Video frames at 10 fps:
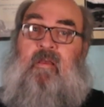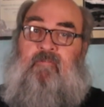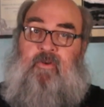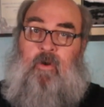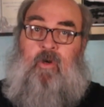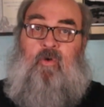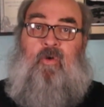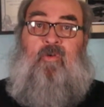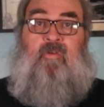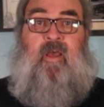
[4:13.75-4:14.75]
Vera
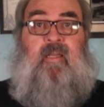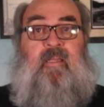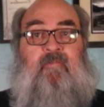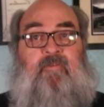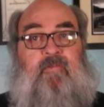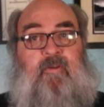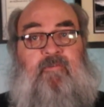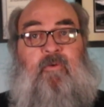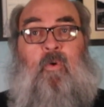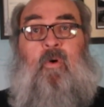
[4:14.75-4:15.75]
Cruz
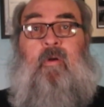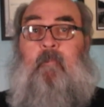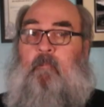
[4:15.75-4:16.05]
1954,